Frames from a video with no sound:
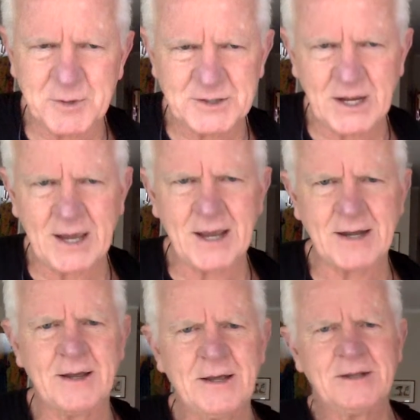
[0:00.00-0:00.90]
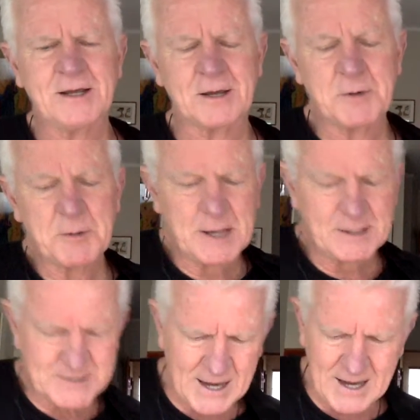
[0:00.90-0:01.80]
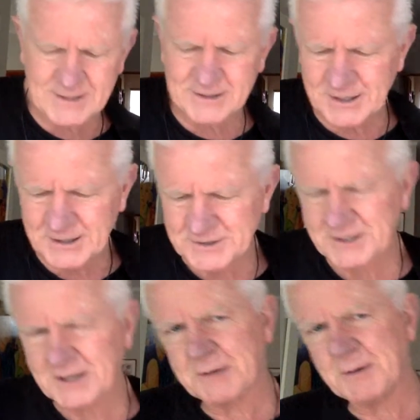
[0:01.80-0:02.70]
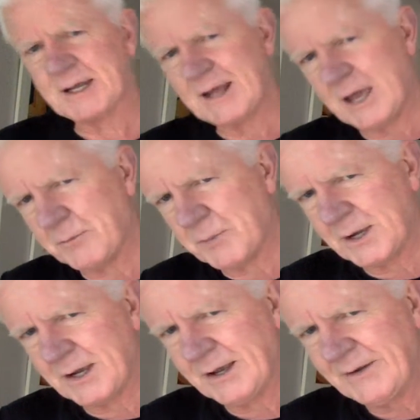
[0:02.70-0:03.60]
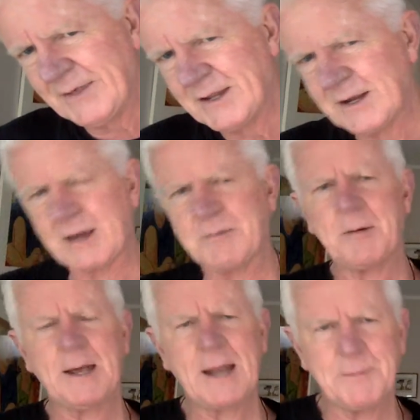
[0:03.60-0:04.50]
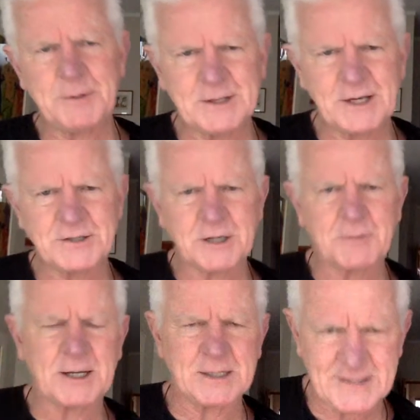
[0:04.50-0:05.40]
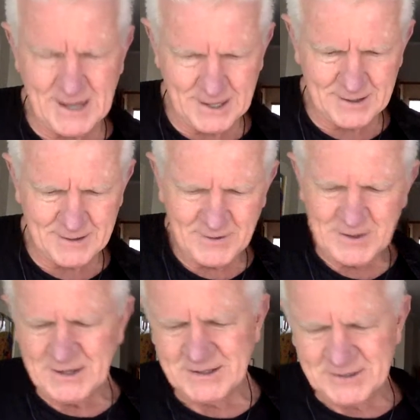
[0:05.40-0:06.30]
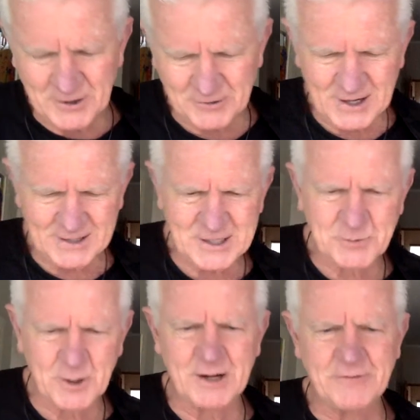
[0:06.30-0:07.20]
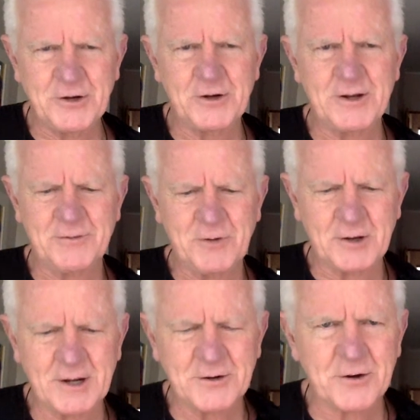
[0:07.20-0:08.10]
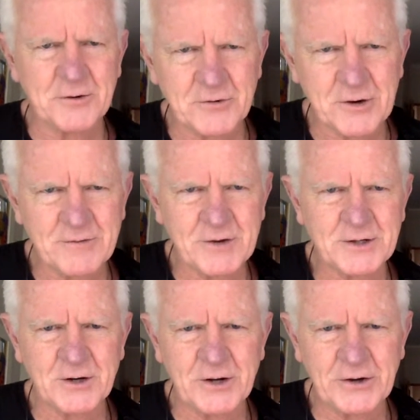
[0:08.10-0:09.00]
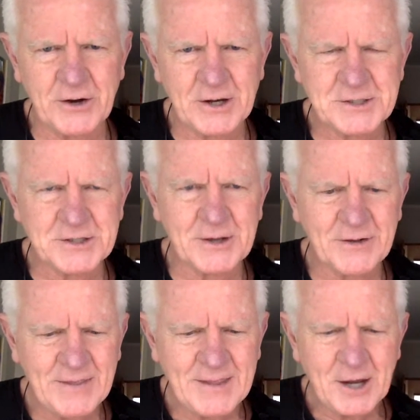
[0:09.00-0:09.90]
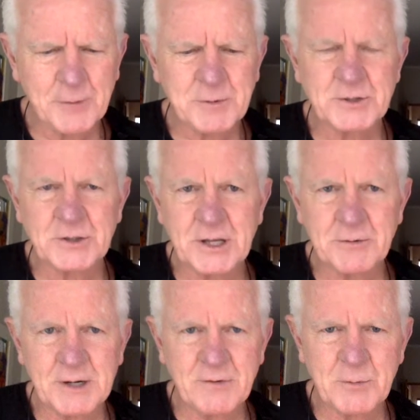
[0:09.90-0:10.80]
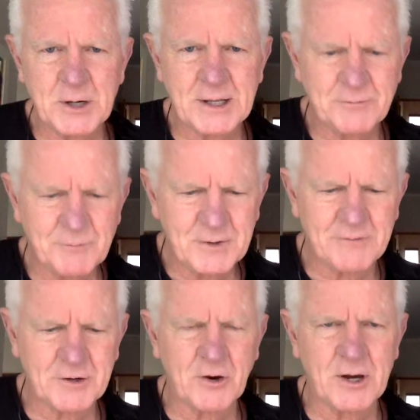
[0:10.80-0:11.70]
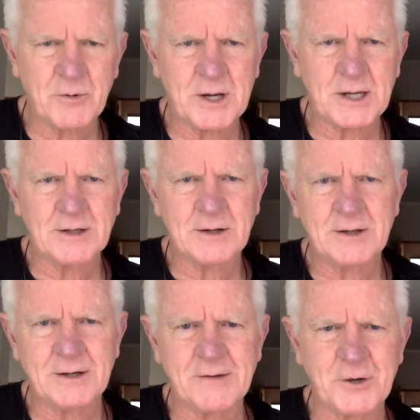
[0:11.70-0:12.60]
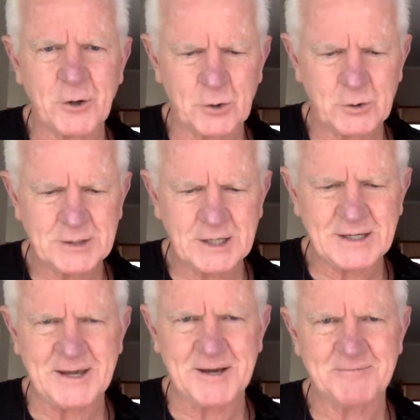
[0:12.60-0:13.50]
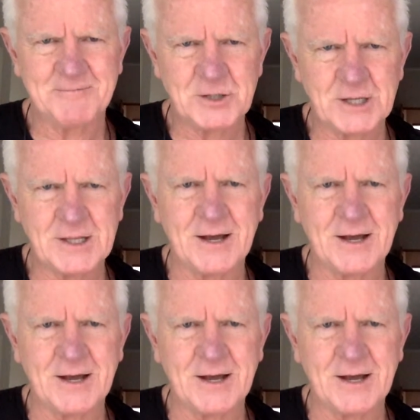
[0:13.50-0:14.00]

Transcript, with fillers: be sad, they can be about sad things, and you can make it happy. They can be about happy things, you can make it sad. So uh, that's why I love doing it. I'm going to do it forever until I die. So hope you enjoyed that one, everybody. Have a great week. Love you all. Take care. Share the